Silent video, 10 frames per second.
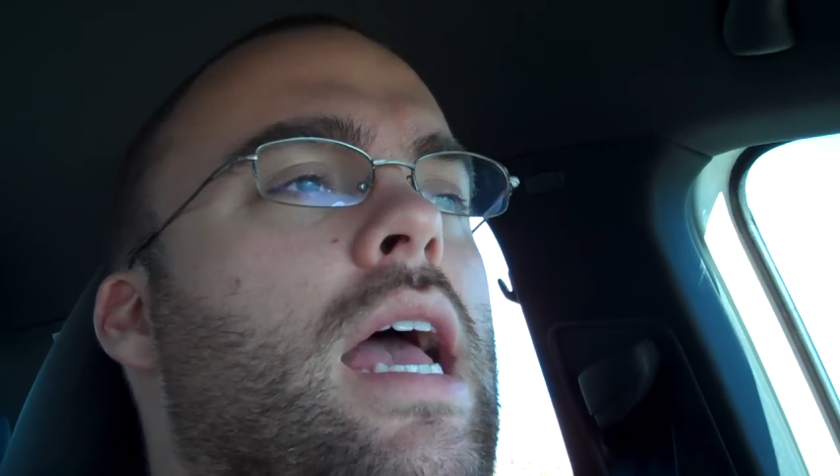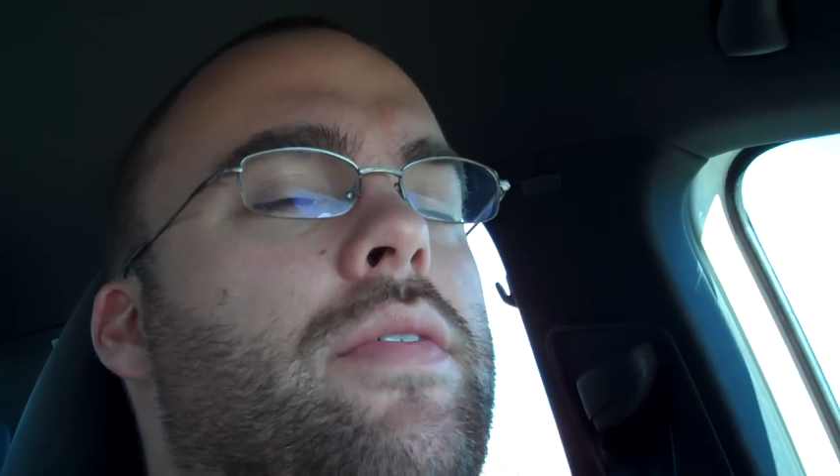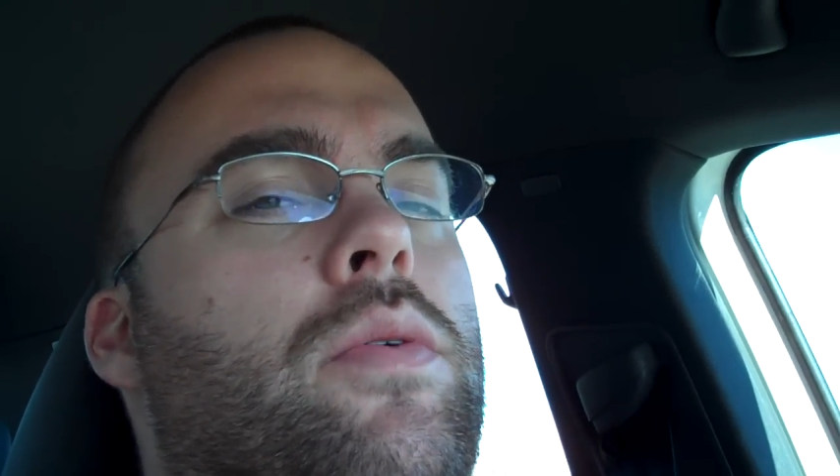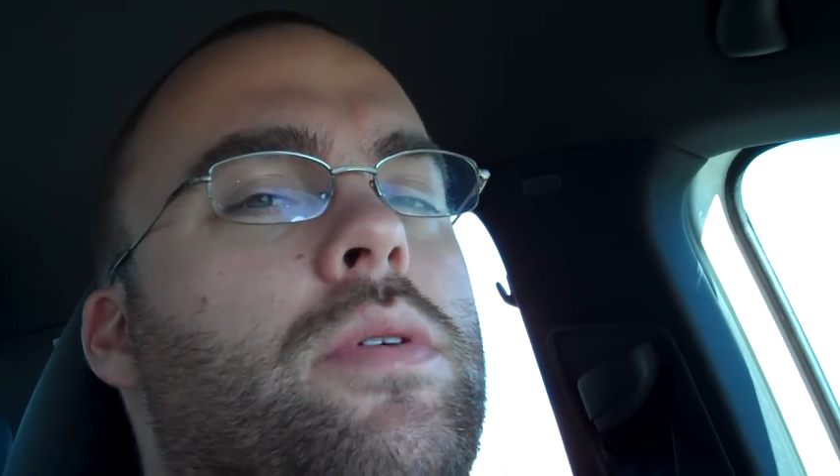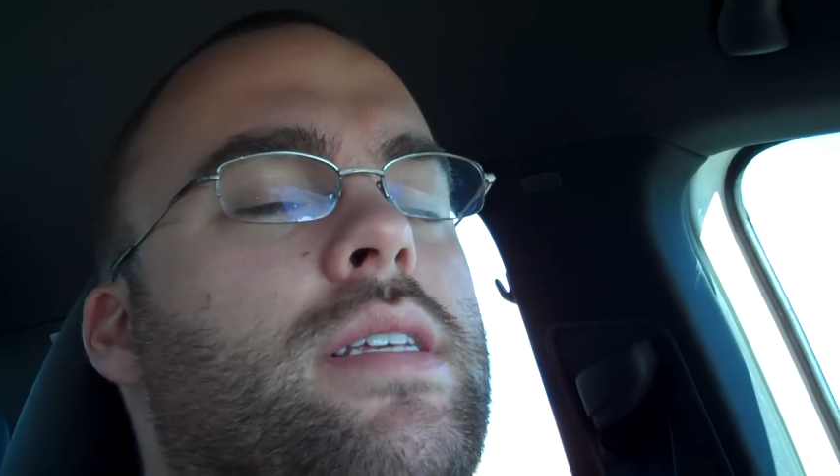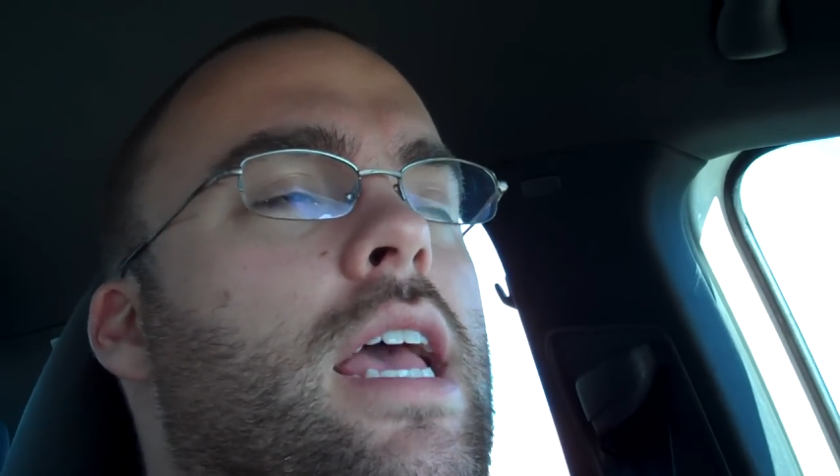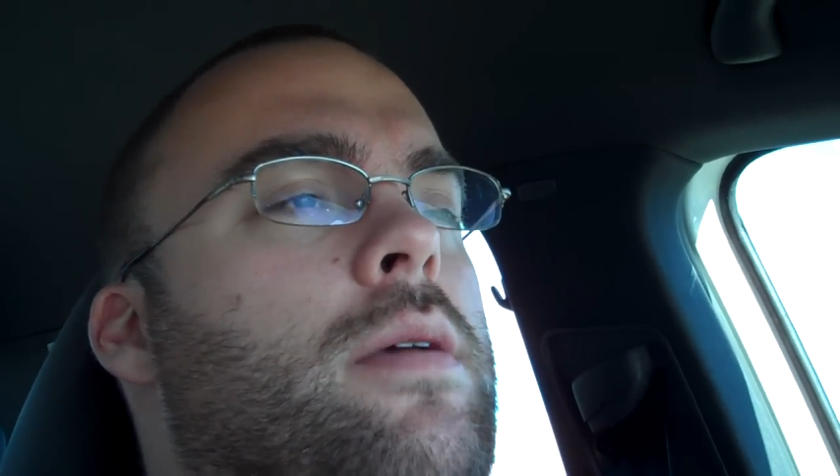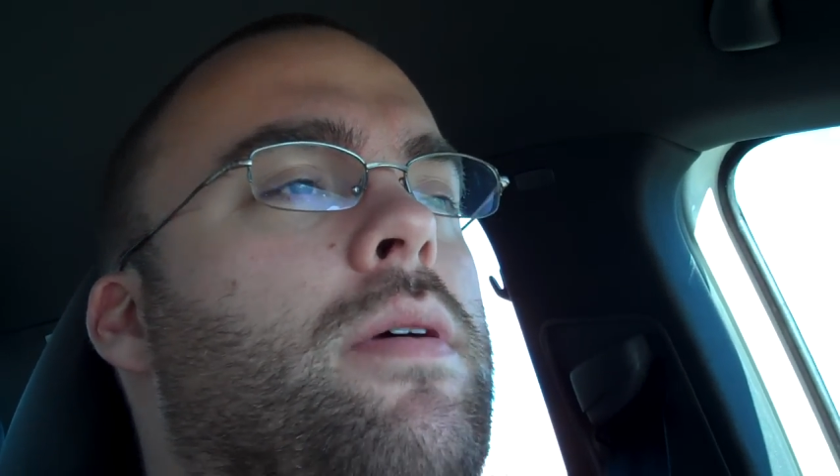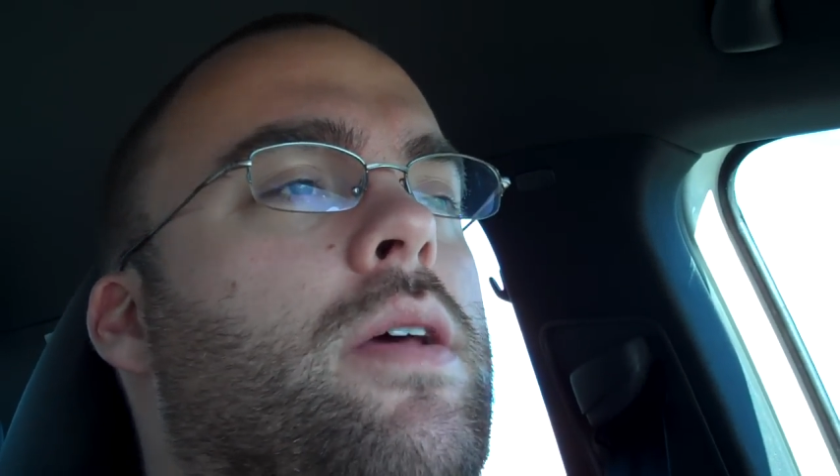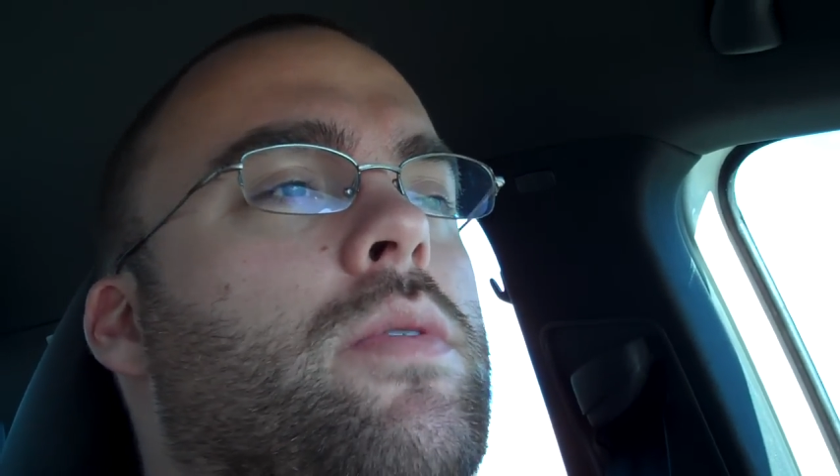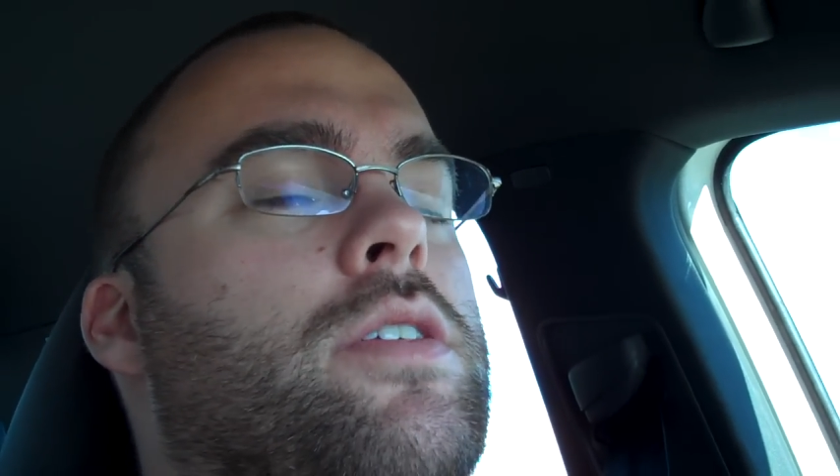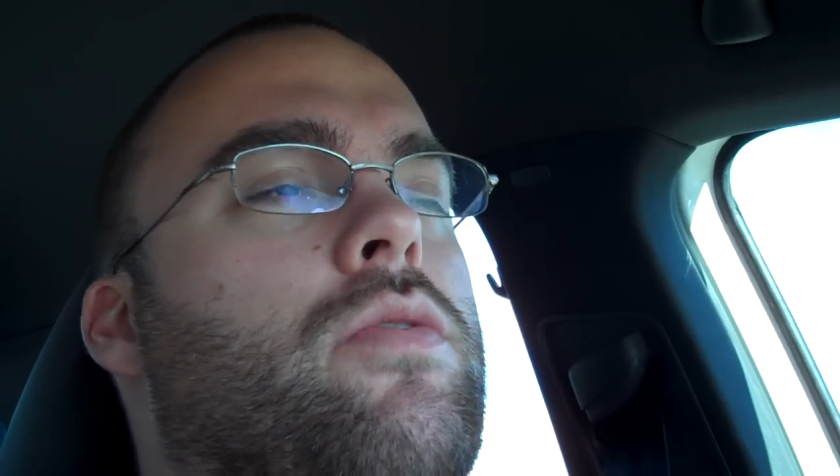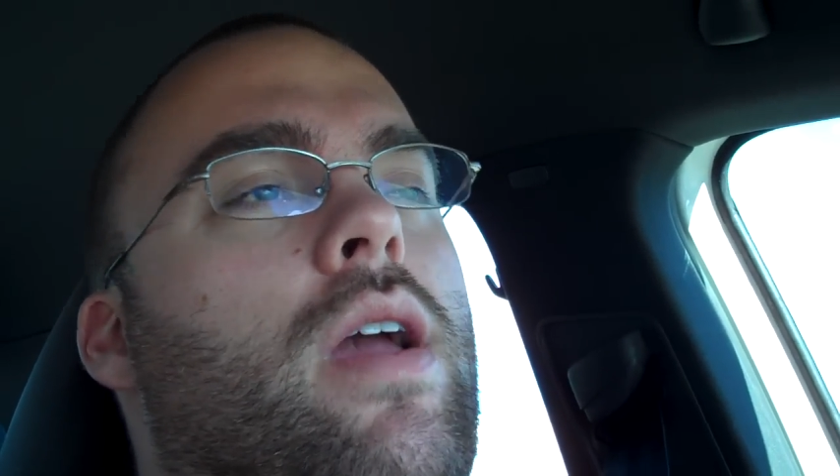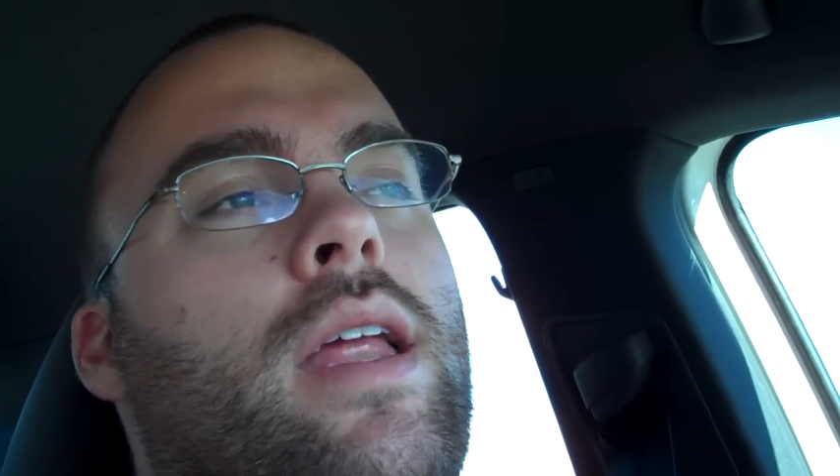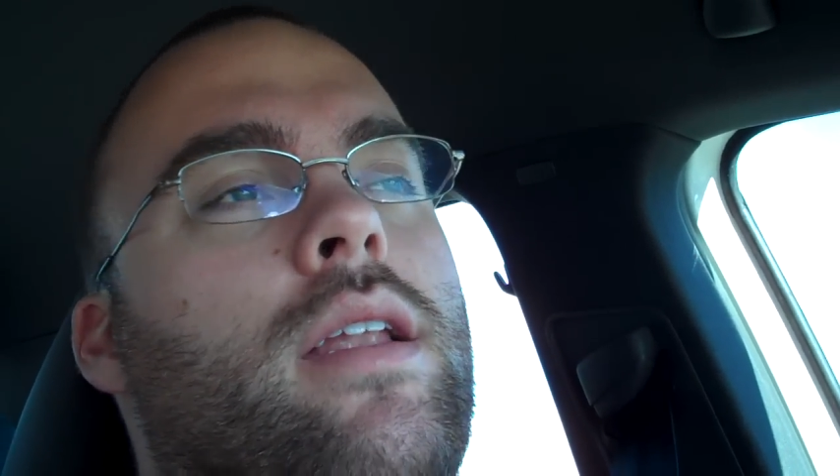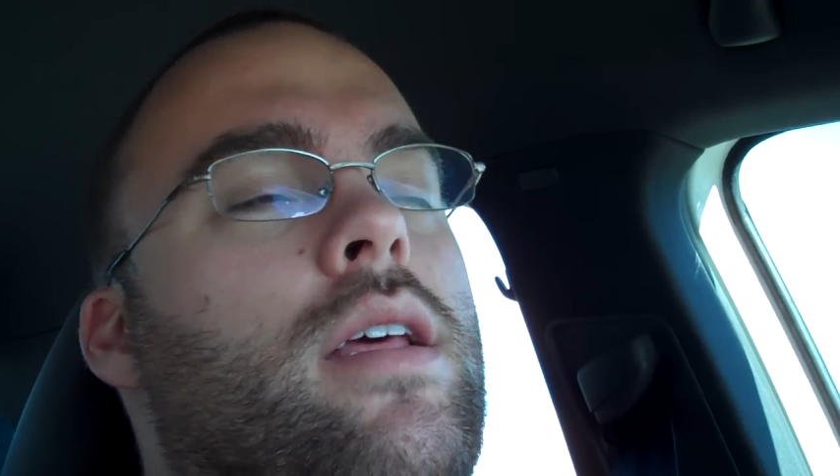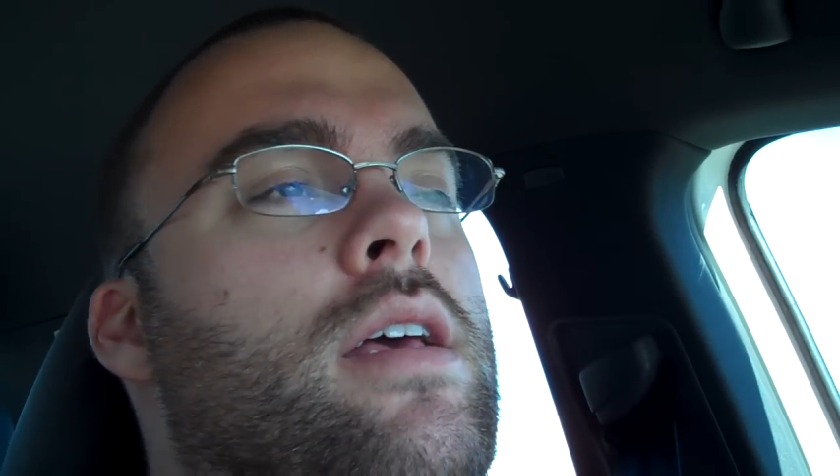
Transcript: everyone was saying, but it was great.